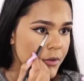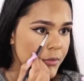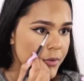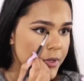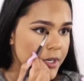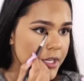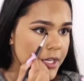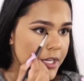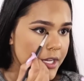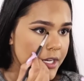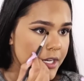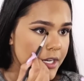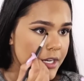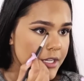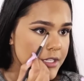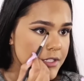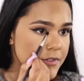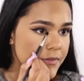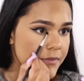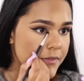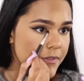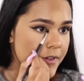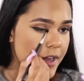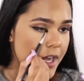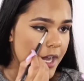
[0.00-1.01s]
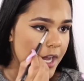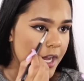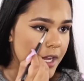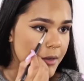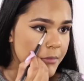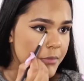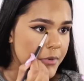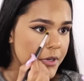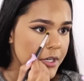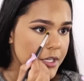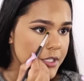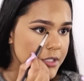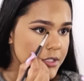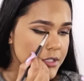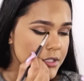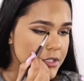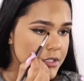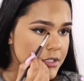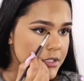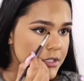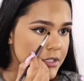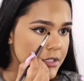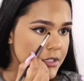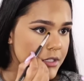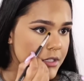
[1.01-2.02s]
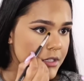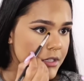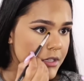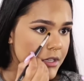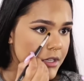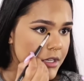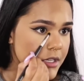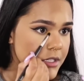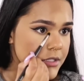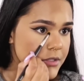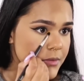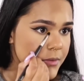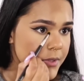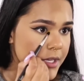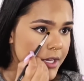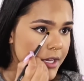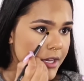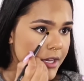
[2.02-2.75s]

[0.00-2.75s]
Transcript: I'm going to get it as vibrant as you